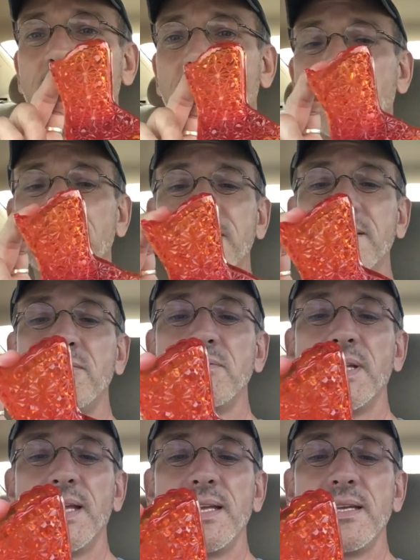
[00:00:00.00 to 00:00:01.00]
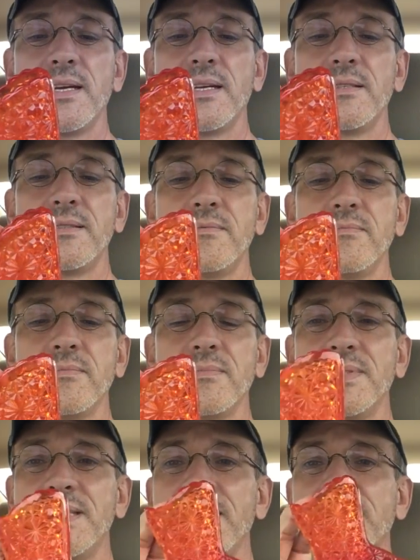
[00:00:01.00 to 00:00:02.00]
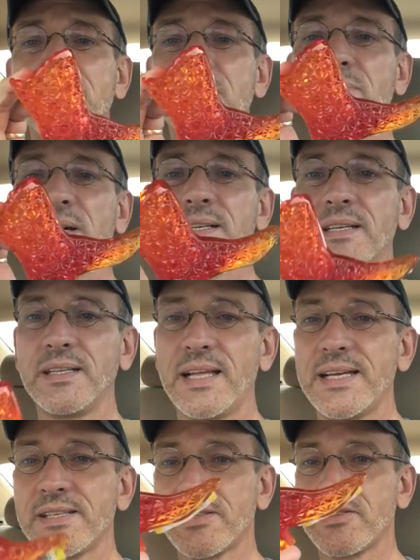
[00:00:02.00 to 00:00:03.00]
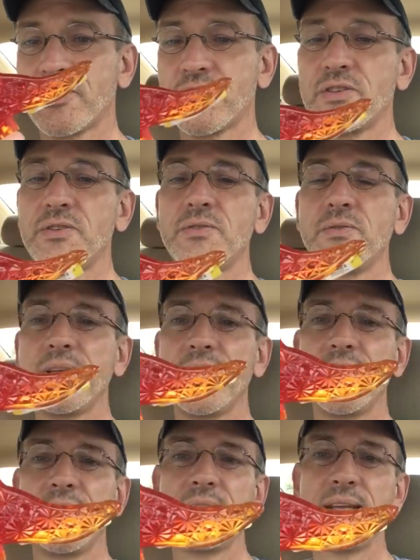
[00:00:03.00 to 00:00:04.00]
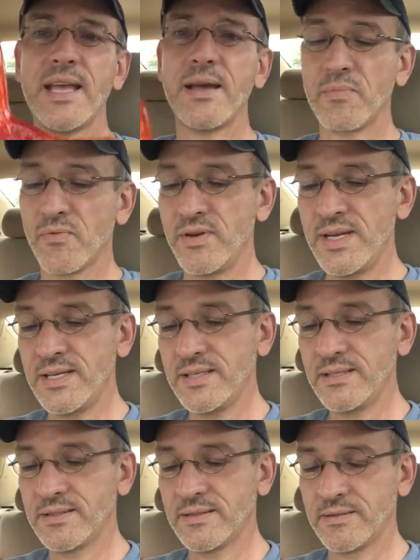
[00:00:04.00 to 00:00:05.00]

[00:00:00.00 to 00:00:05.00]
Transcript: Uh, a uh, daisy and button glass shoe in Amberina.